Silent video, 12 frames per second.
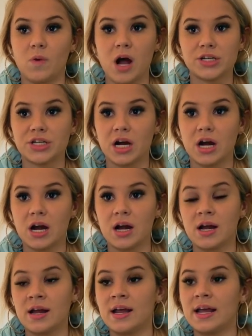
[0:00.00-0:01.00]
watch her,
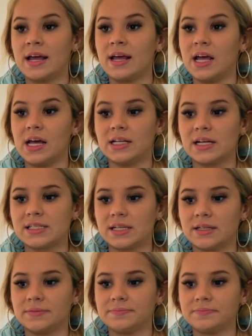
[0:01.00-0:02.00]
and that's
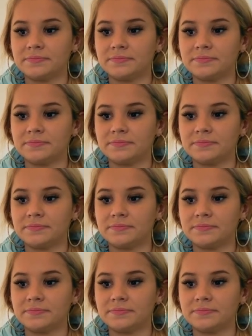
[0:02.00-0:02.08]
it.